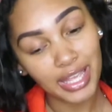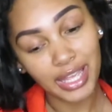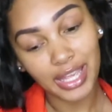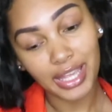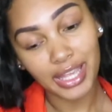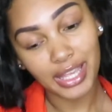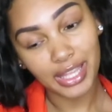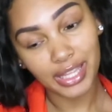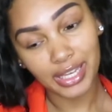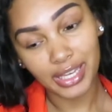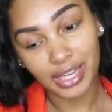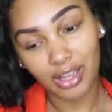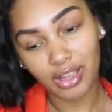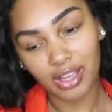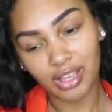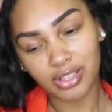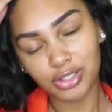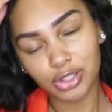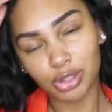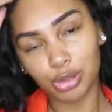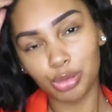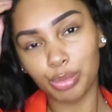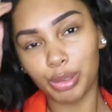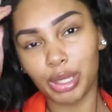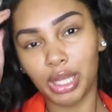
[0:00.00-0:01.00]
And I
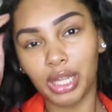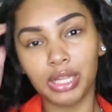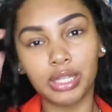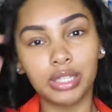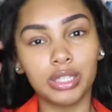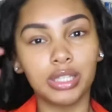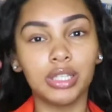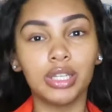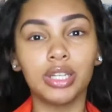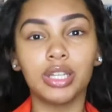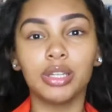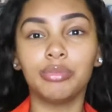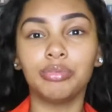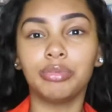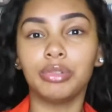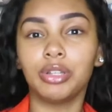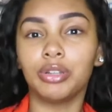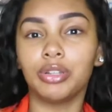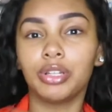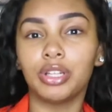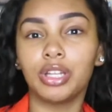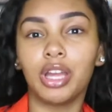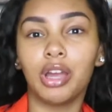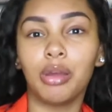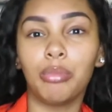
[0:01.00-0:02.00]
also probably
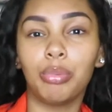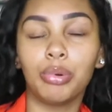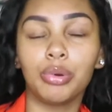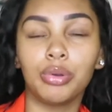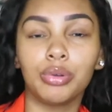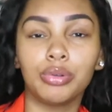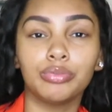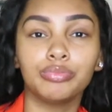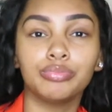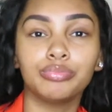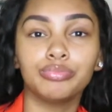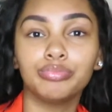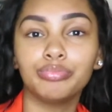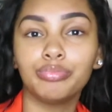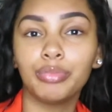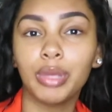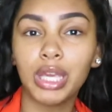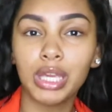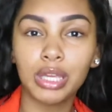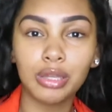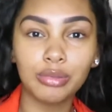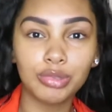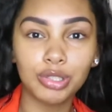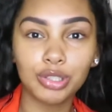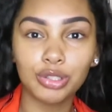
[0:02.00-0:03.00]
upload a couple
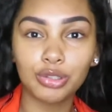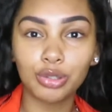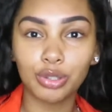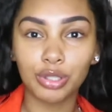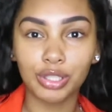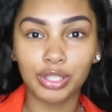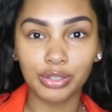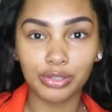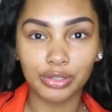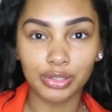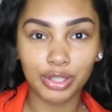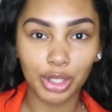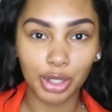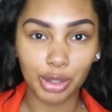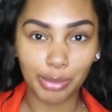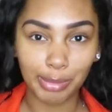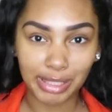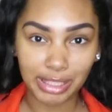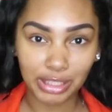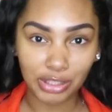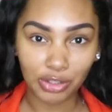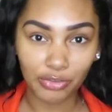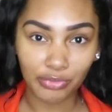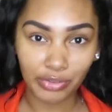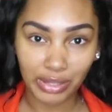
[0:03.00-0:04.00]
makeup tutorials here in my
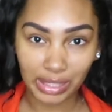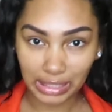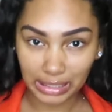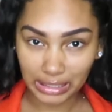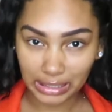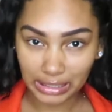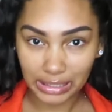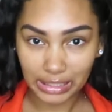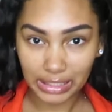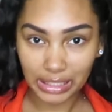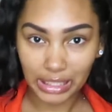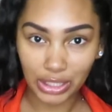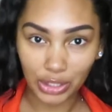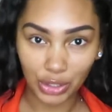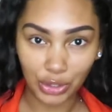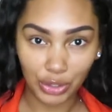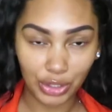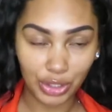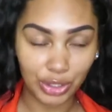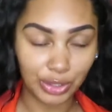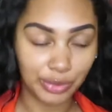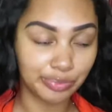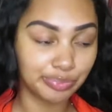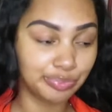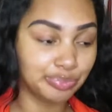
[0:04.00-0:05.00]
little vanity
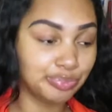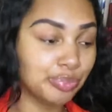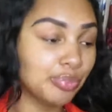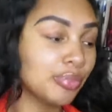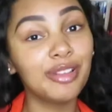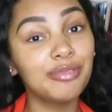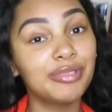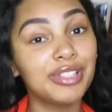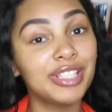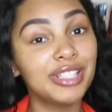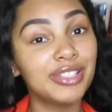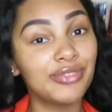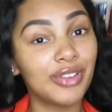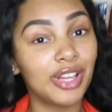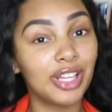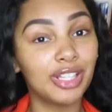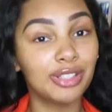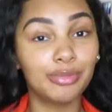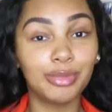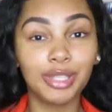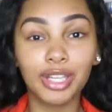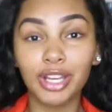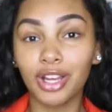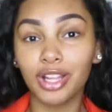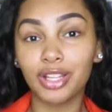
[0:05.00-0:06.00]
area. Please follow
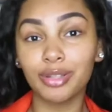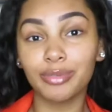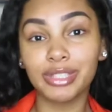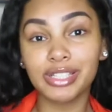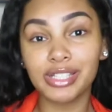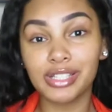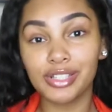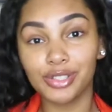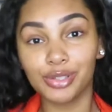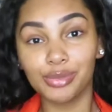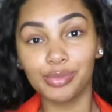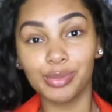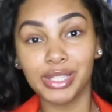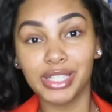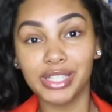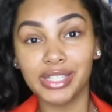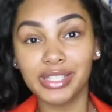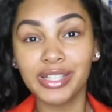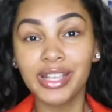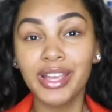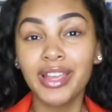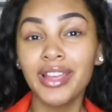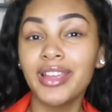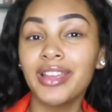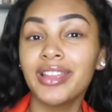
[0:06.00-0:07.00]
me on all my social medias.
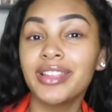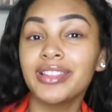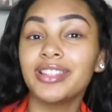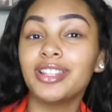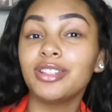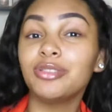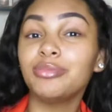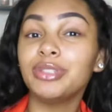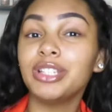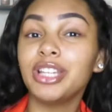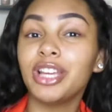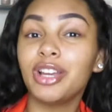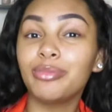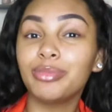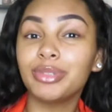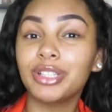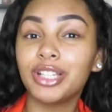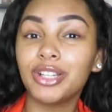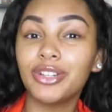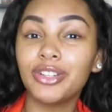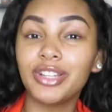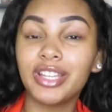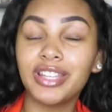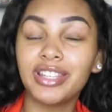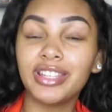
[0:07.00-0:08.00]
They'll be down
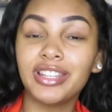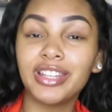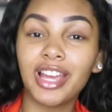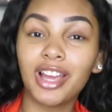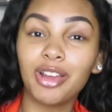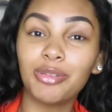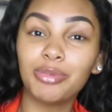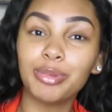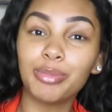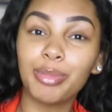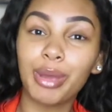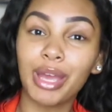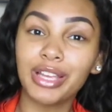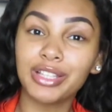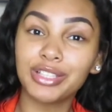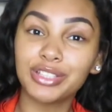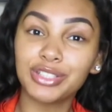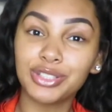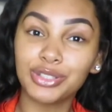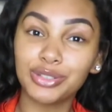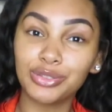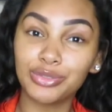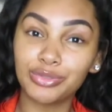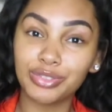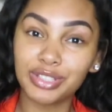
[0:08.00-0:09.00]
below, and I'll be back
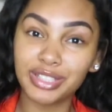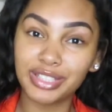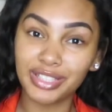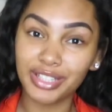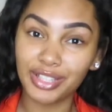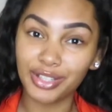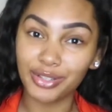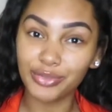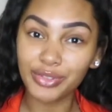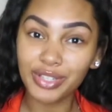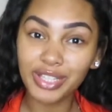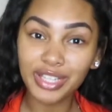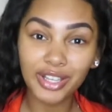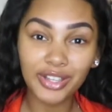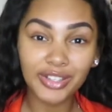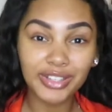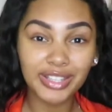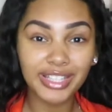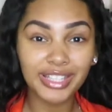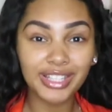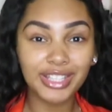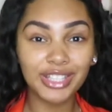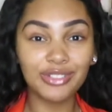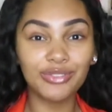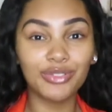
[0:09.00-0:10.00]
soon with another video.
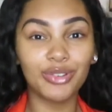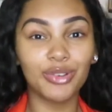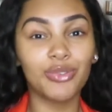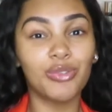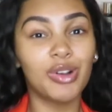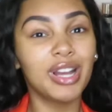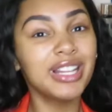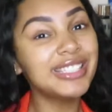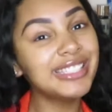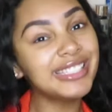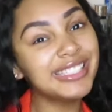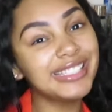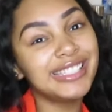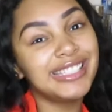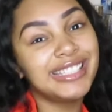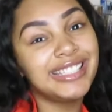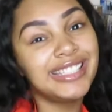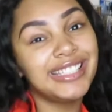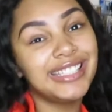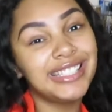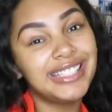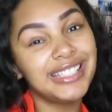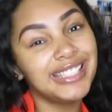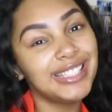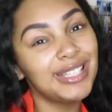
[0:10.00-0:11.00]
Thank you for
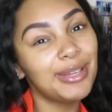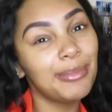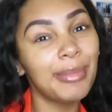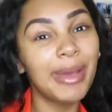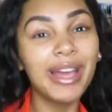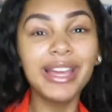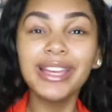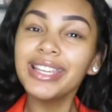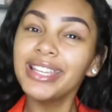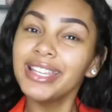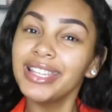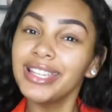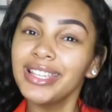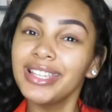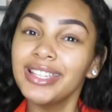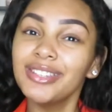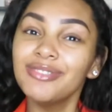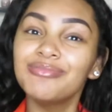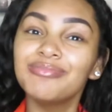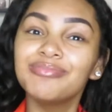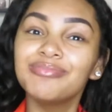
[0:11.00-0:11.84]
watching. Bye.